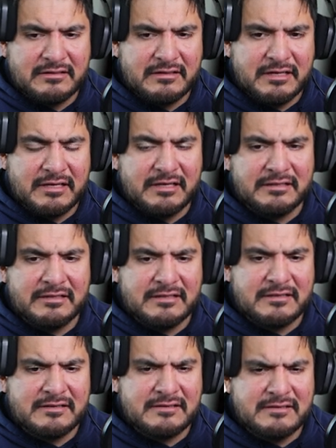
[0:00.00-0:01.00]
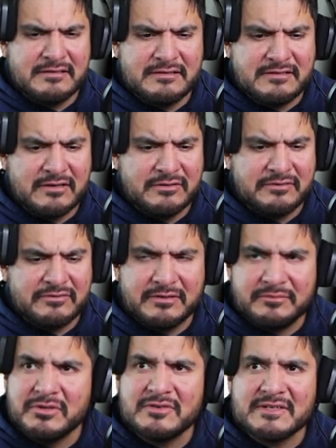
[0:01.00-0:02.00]
And uh, the, the tone of the
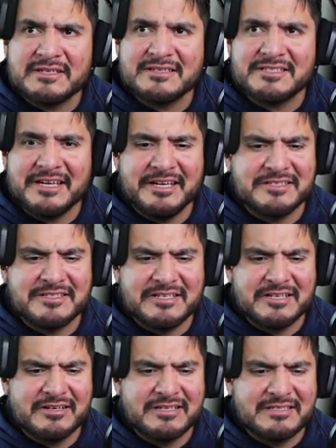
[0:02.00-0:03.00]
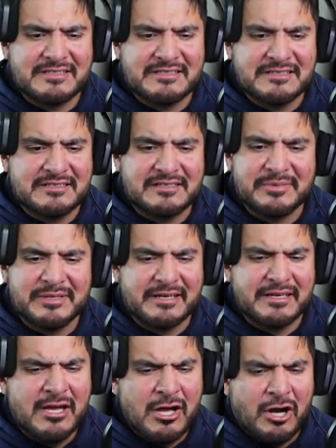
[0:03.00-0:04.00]
music changes here, and it's going to be like,
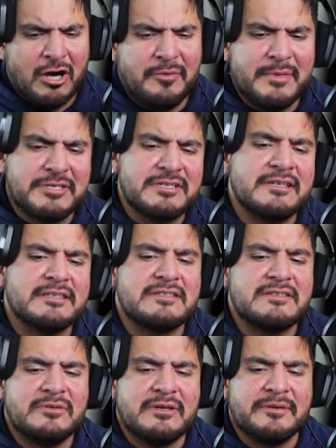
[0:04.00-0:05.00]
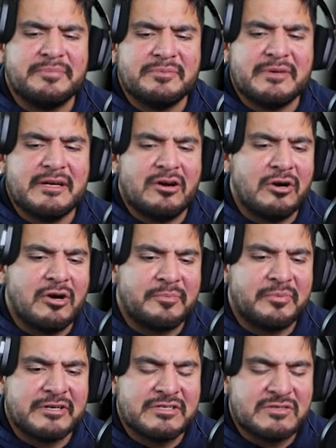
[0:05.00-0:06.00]
Our mission is to implement our
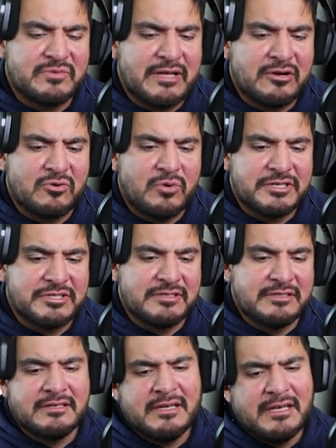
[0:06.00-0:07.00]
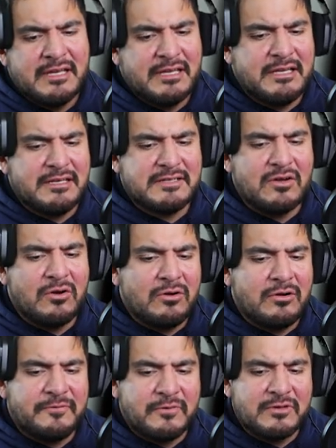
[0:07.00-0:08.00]
operations without question. It is
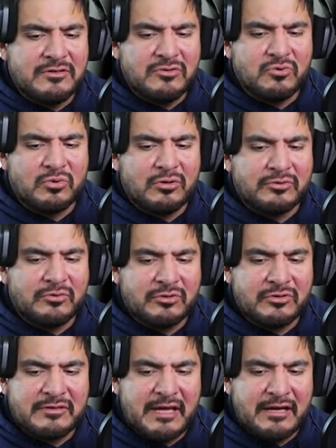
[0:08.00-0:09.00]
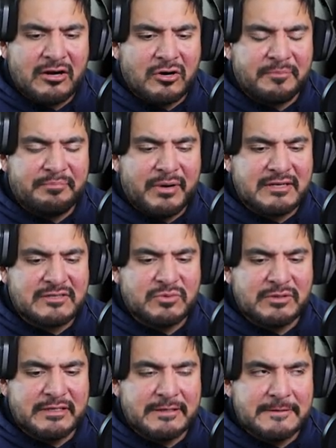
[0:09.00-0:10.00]
all for the New World Order that our boss will
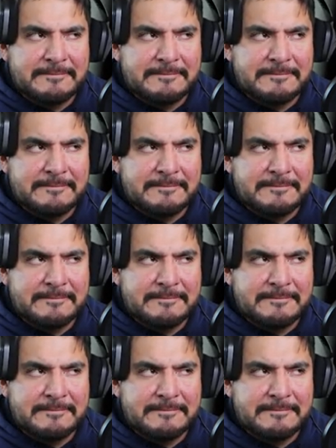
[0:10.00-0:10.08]
lead.